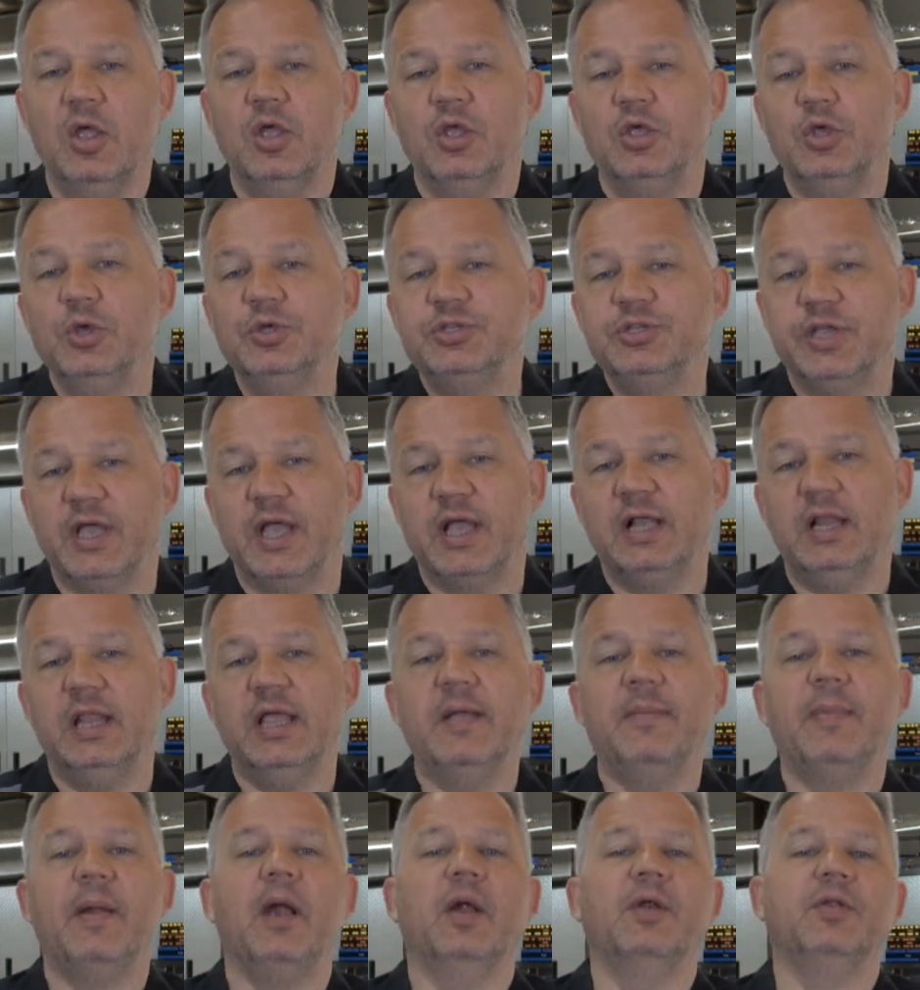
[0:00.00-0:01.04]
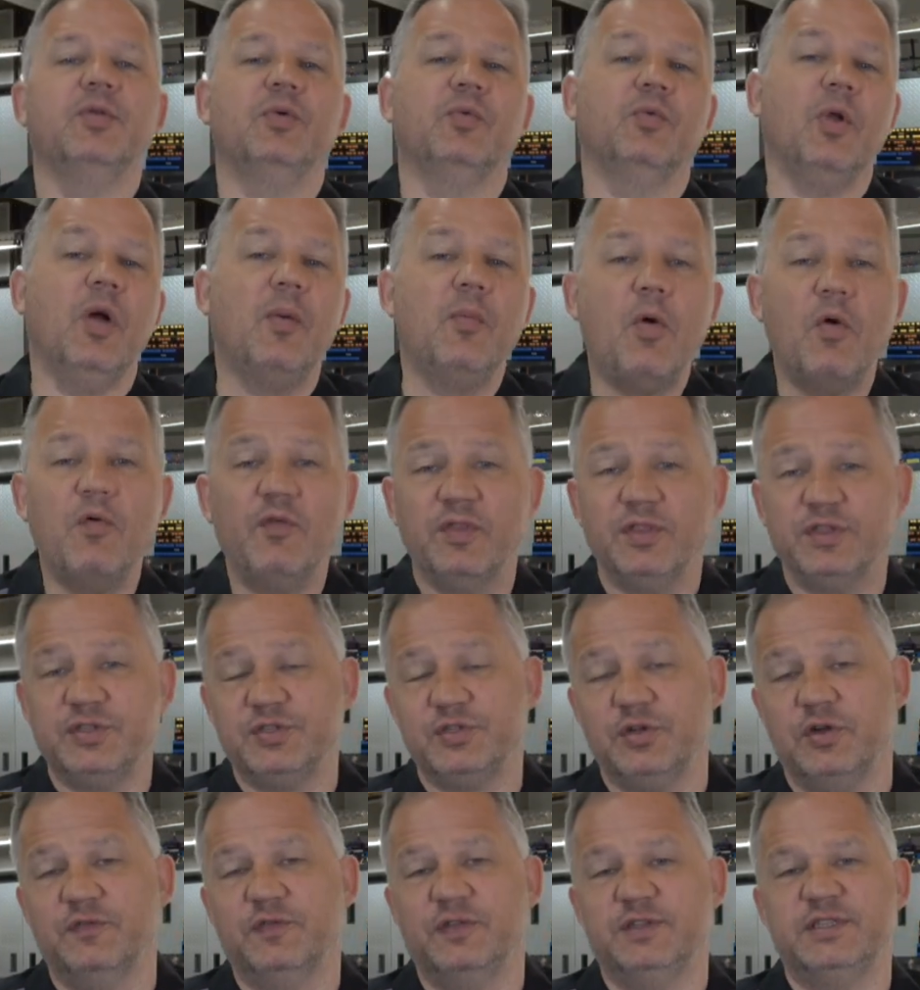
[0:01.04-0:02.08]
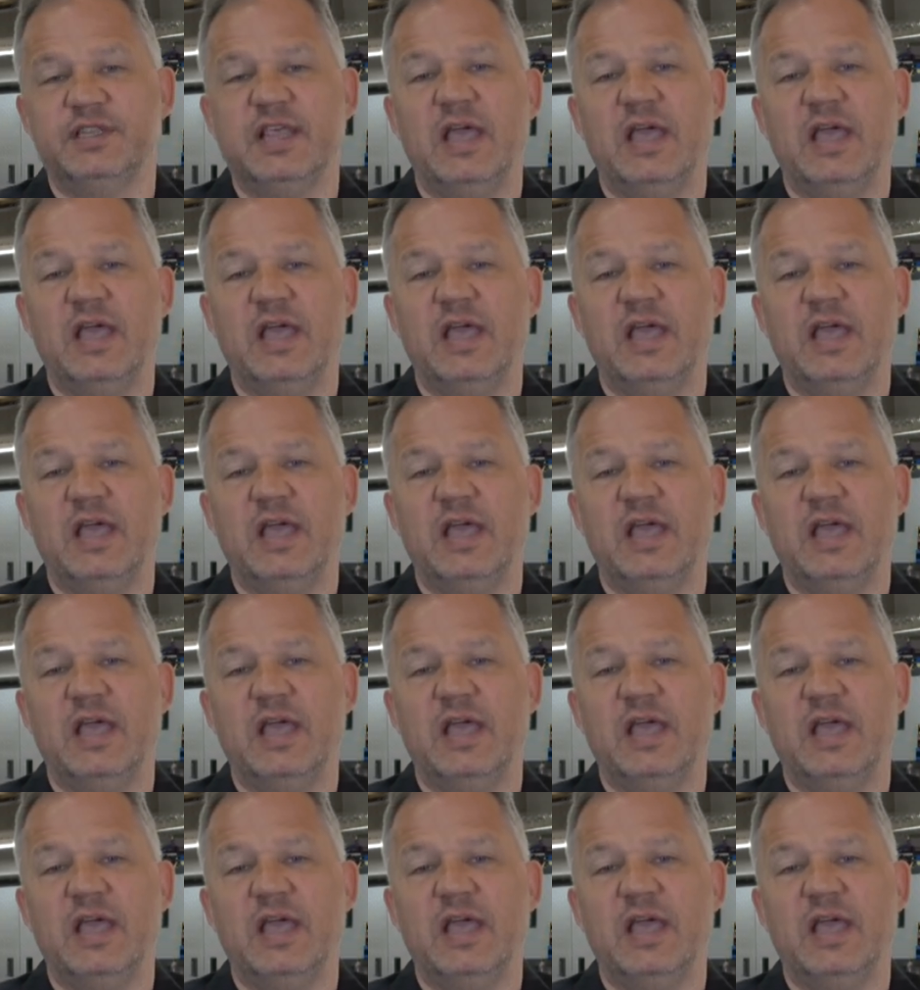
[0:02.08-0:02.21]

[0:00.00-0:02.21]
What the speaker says: using a clay bar to rub over the surface.